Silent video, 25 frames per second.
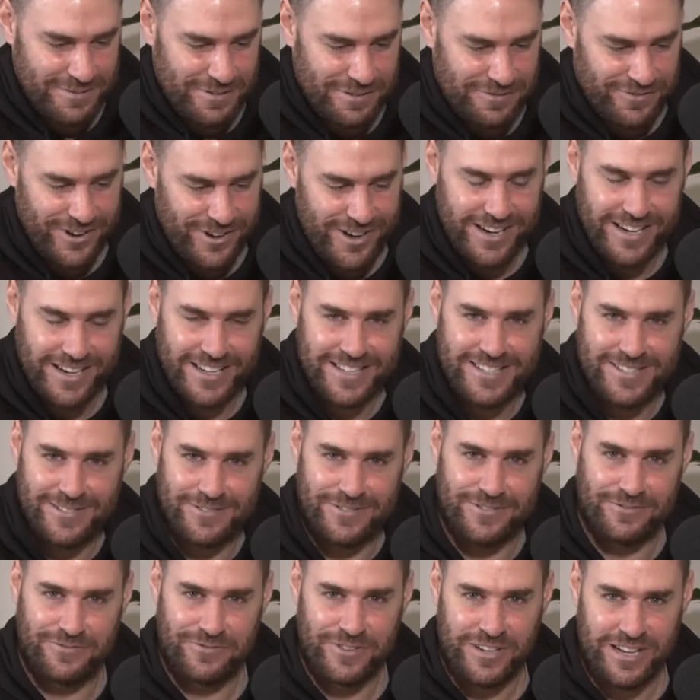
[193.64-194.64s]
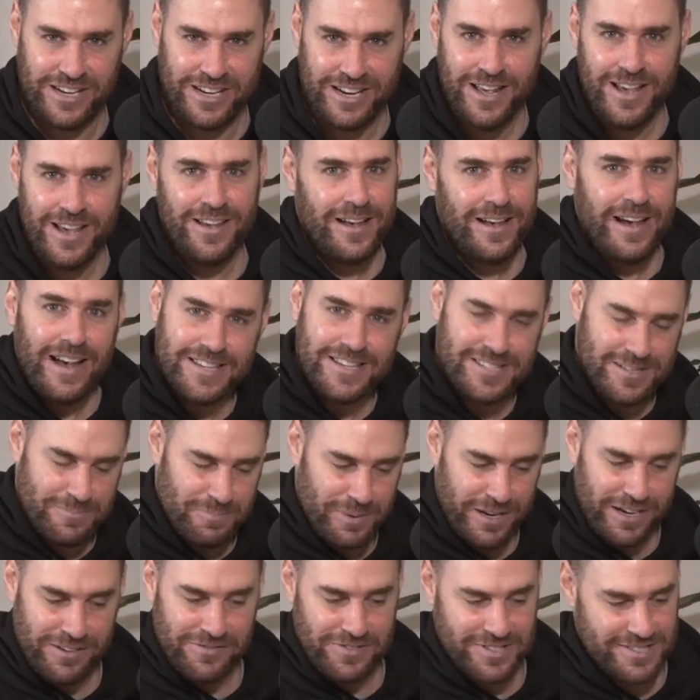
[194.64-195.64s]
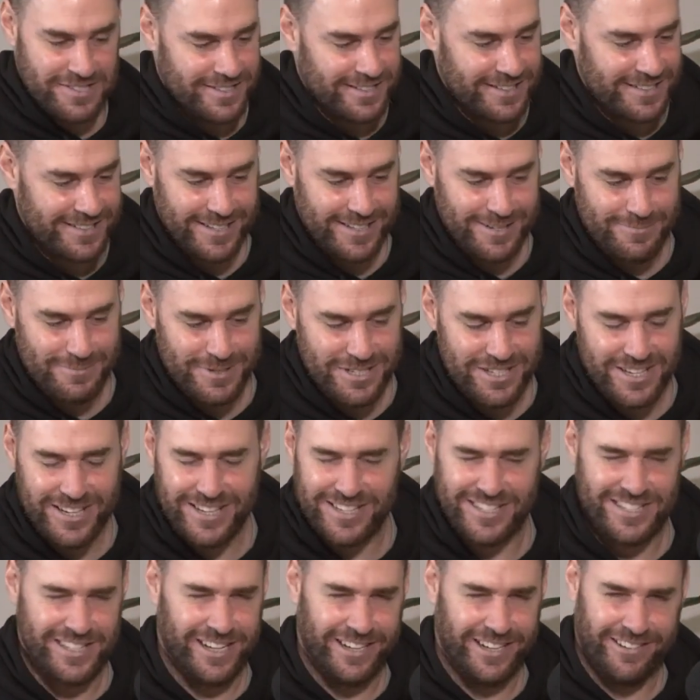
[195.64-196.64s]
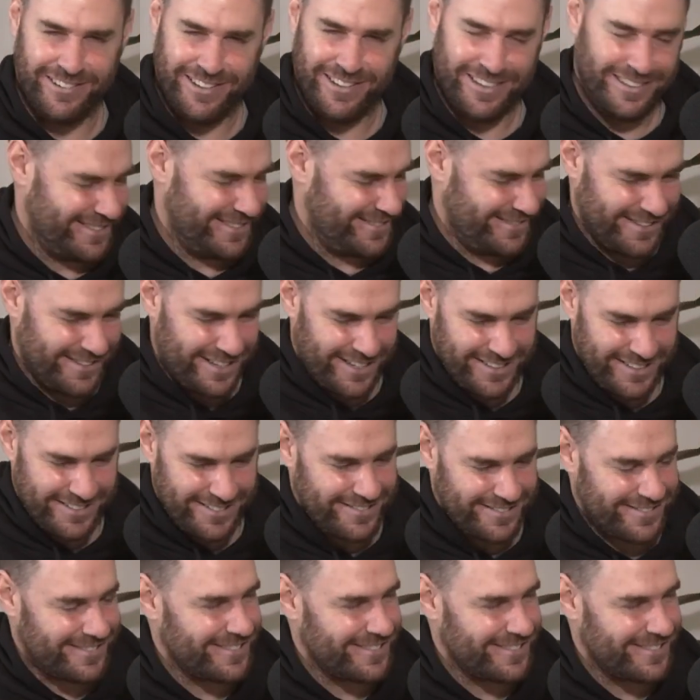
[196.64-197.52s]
You'll be fine. You'll fit in. Has some benefits, LinkedIn, but in general, like,